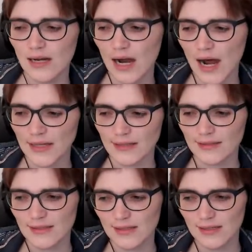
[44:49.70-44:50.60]

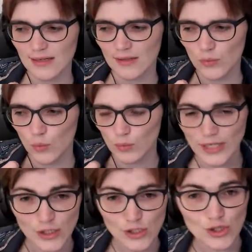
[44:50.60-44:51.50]
And
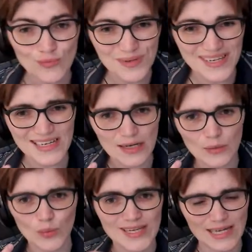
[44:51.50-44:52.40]
it shouldn't be
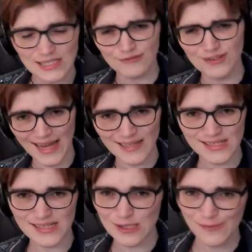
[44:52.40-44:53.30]
that we get different
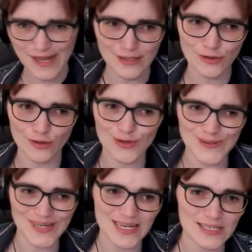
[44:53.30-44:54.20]
answers depending on
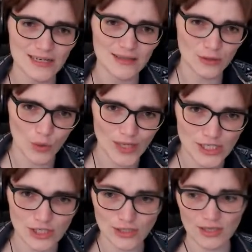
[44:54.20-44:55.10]
who's asking the
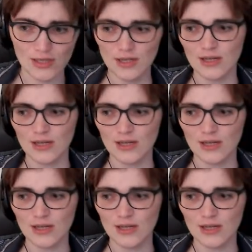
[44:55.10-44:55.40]
question,